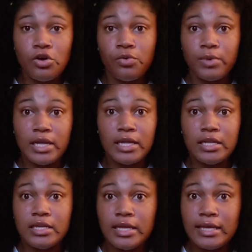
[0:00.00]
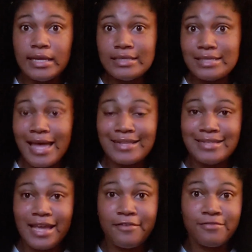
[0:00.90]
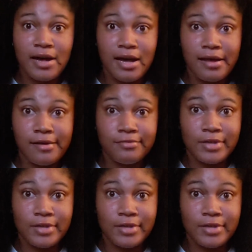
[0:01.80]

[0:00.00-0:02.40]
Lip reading: when it's like day 5